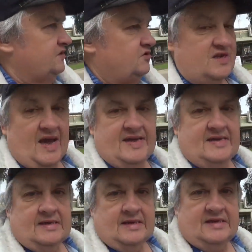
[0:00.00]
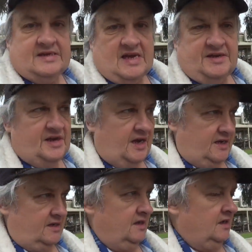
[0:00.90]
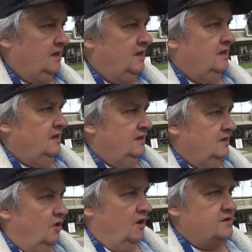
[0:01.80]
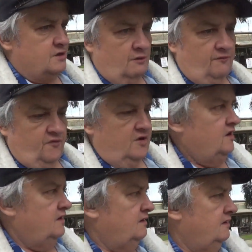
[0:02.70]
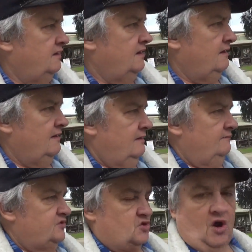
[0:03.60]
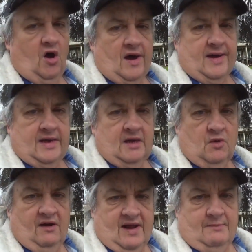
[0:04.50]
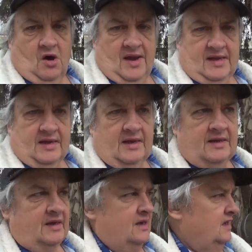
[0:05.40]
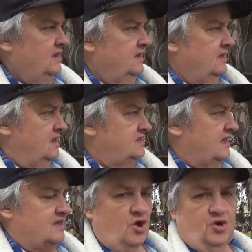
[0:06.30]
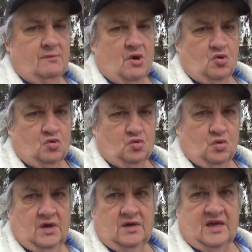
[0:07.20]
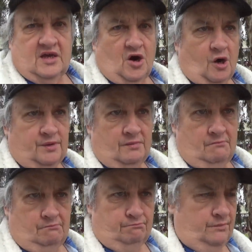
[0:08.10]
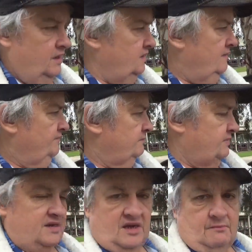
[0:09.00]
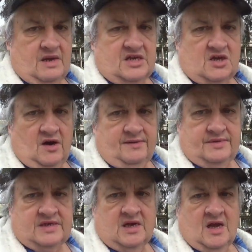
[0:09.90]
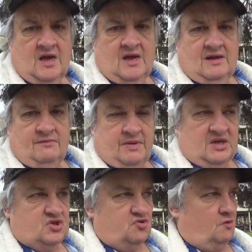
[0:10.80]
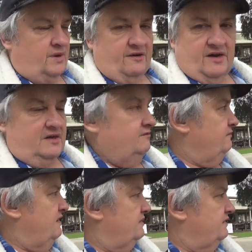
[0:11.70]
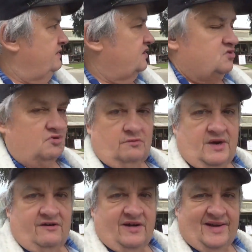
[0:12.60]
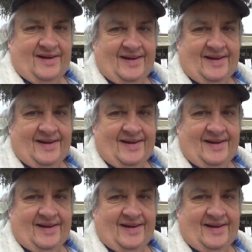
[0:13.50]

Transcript: Today is Sunday, 9th of July. Where am I? Yes, at Coonamoo, near Cobram. Been here many times. Big strawberry. Remember the big strawberry?